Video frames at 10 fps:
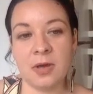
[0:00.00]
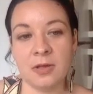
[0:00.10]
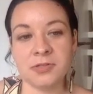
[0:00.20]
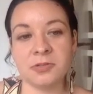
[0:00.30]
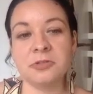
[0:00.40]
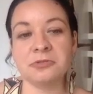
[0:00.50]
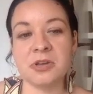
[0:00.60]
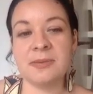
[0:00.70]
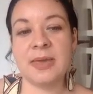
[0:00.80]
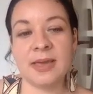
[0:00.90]
also
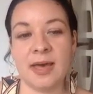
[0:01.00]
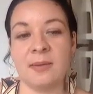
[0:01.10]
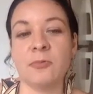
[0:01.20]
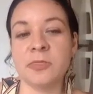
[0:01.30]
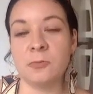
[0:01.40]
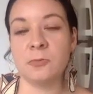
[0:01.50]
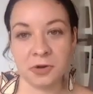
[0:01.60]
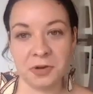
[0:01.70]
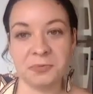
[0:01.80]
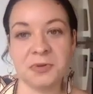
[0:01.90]
dreaming up what the
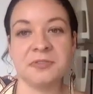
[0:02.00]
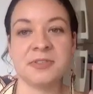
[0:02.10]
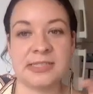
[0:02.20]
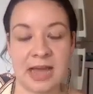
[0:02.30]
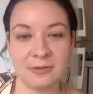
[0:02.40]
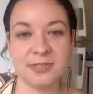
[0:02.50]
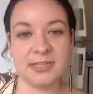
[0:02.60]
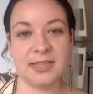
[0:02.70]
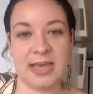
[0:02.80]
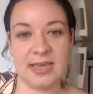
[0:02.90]
world would have
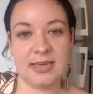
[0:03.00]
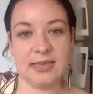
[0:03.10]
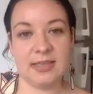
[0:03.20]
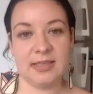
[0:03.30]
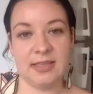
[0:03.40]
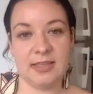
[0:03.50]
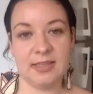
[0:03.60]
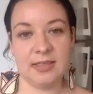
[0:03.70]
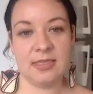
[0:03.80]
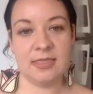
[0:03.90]
sounded like
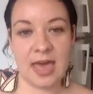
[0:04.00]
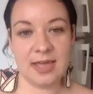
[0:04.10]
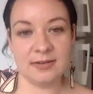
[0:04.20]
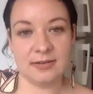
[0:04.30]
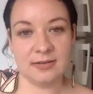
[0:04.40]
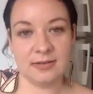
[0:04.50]
then.